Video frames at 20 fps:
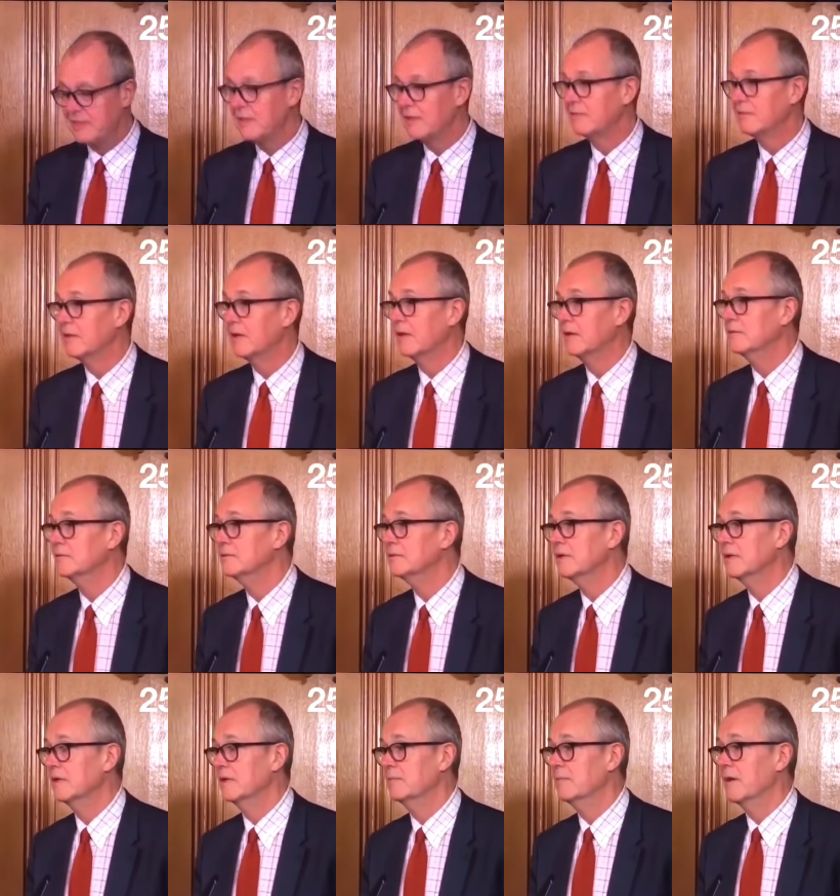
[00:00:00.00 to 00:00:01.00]
don't know
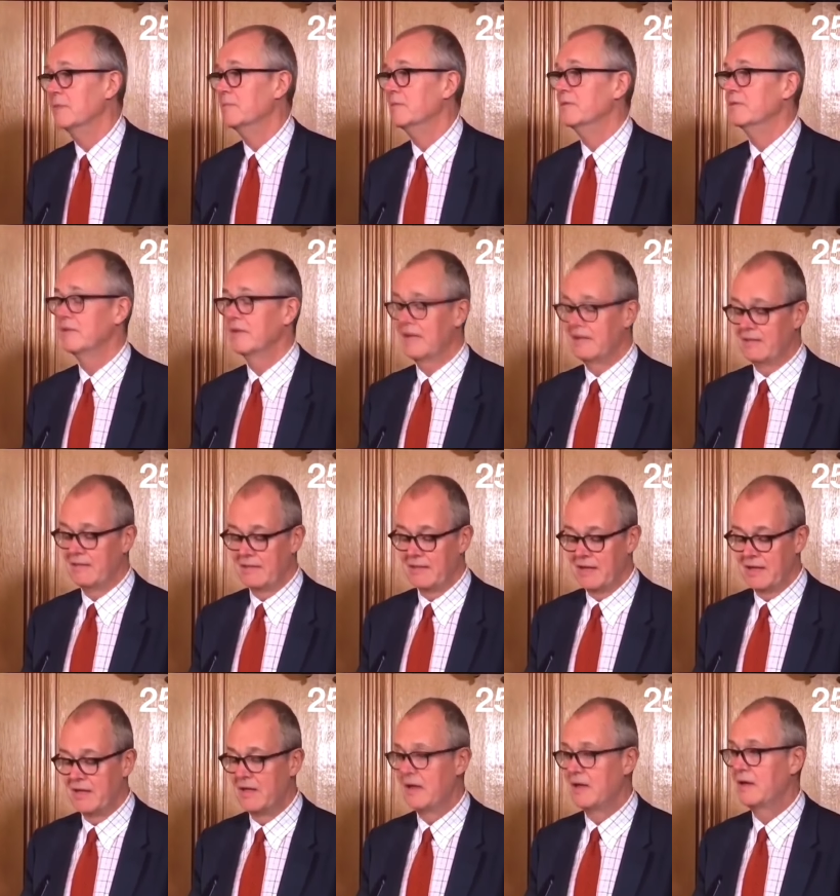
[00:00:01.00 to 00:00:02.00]
at the moment,
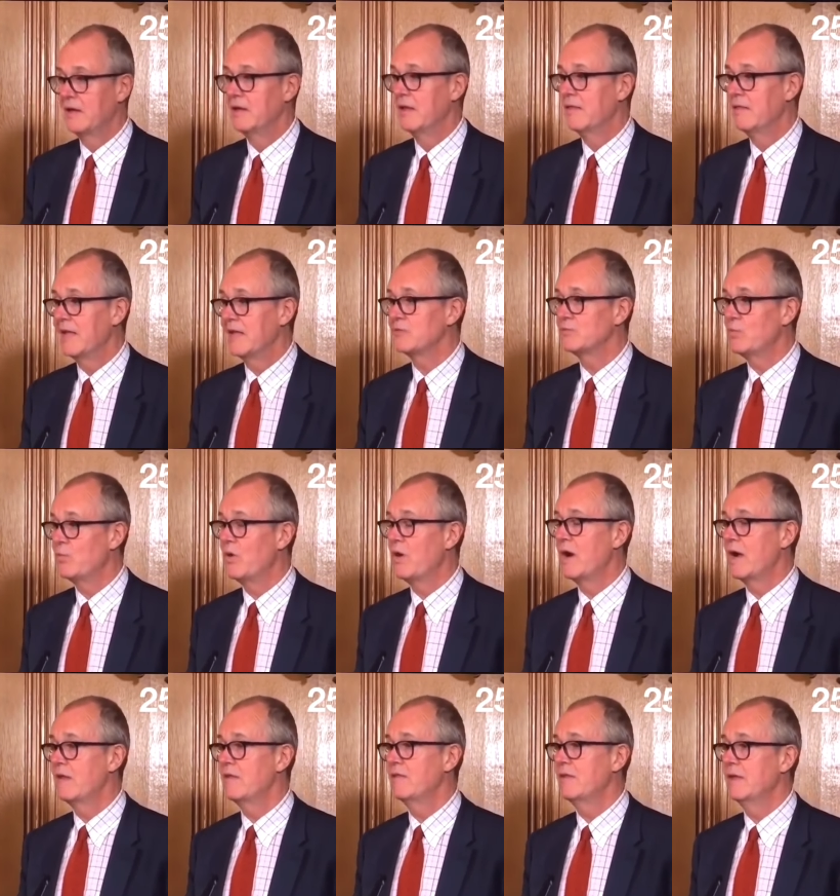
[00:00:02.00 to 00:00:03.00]
and there. That's
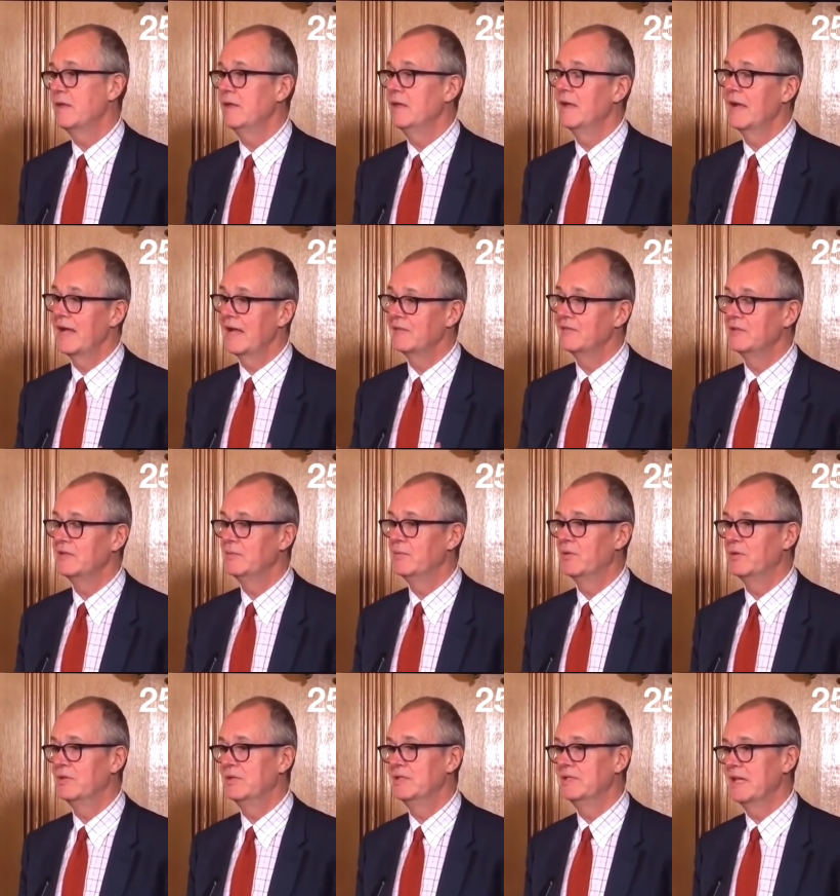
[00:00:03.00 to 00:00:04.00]
why the
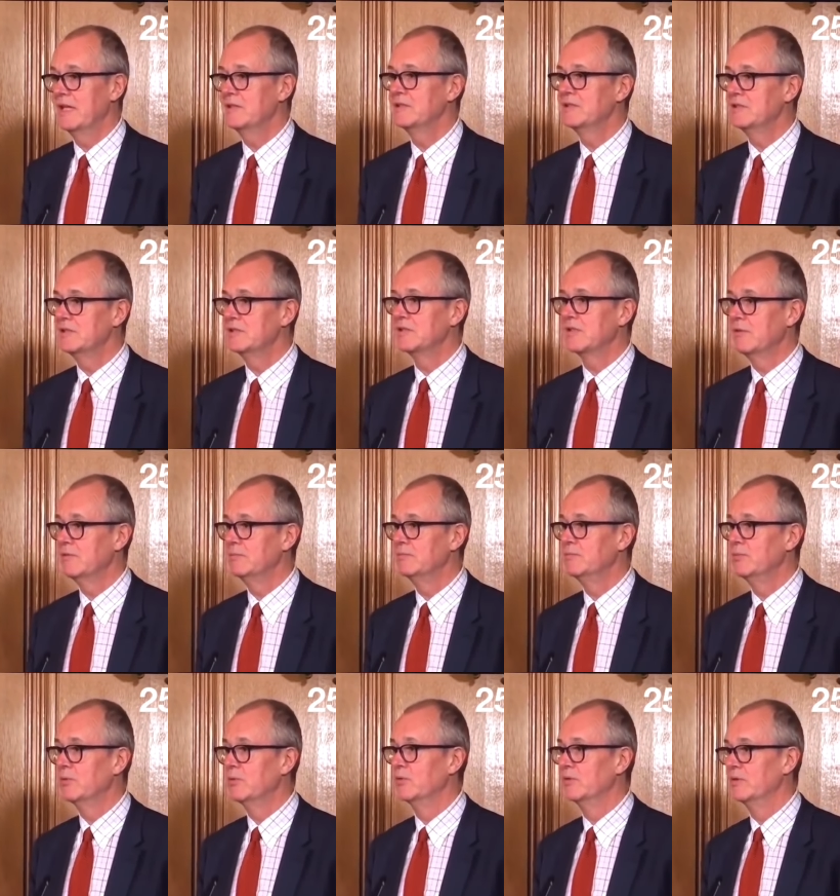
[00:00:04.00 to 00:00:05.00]
antibody test is so
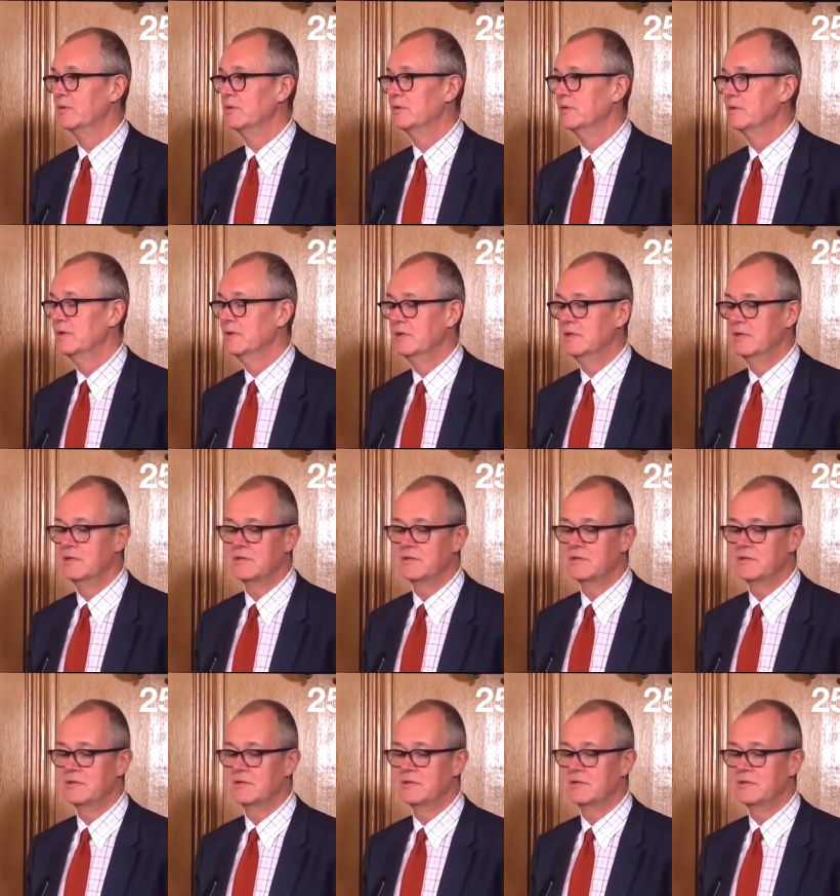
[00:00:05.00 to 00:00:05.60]
important.